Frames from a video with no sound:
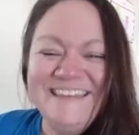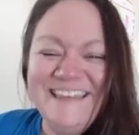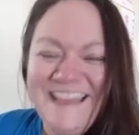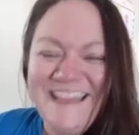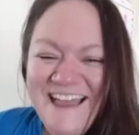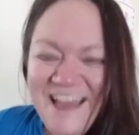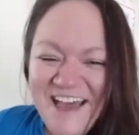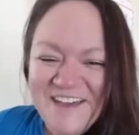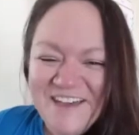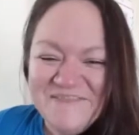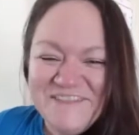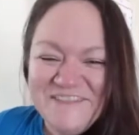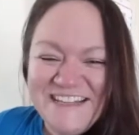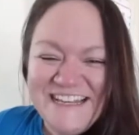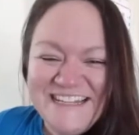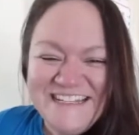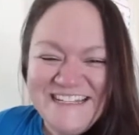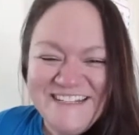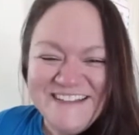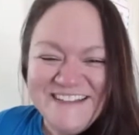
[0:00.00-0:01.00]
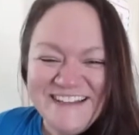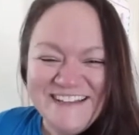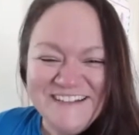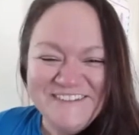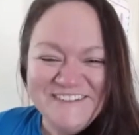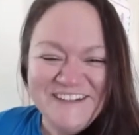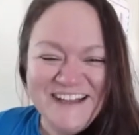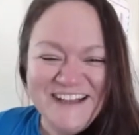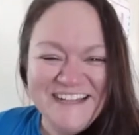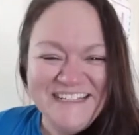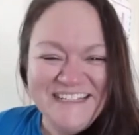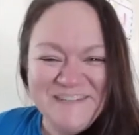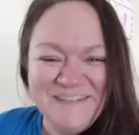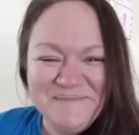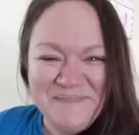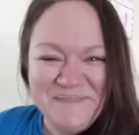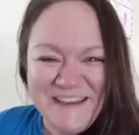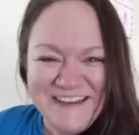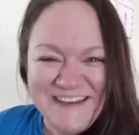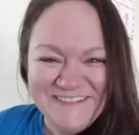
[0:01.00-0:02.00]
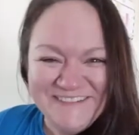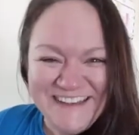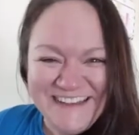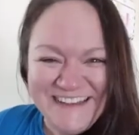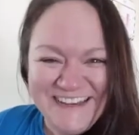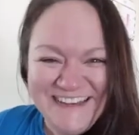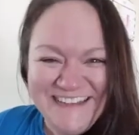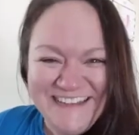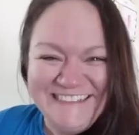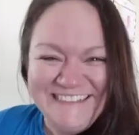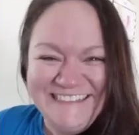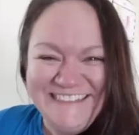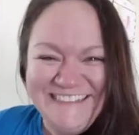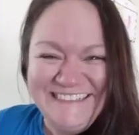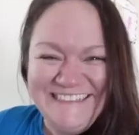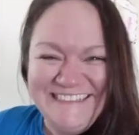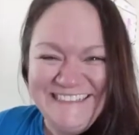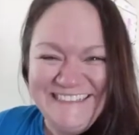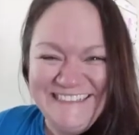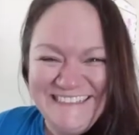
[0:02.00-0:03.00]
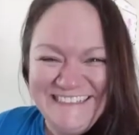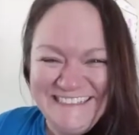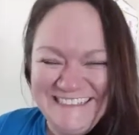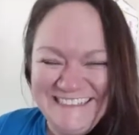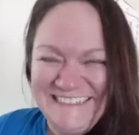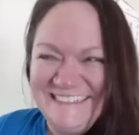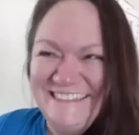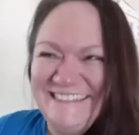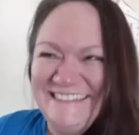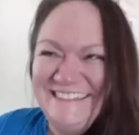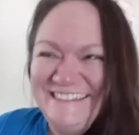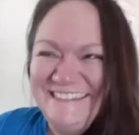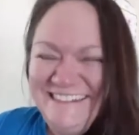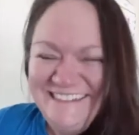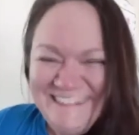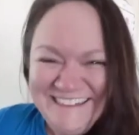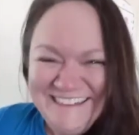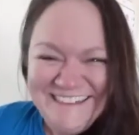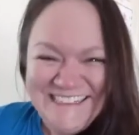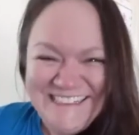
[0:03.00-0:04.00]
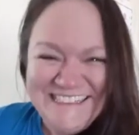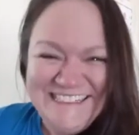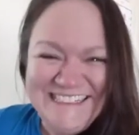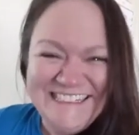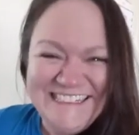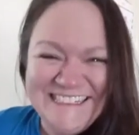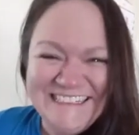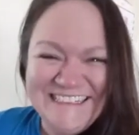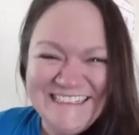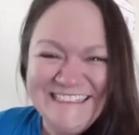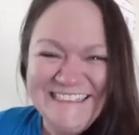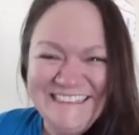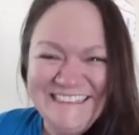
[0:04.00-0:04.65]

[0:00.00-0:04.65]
I'm glad you got your rocks and paint ready. Good deal.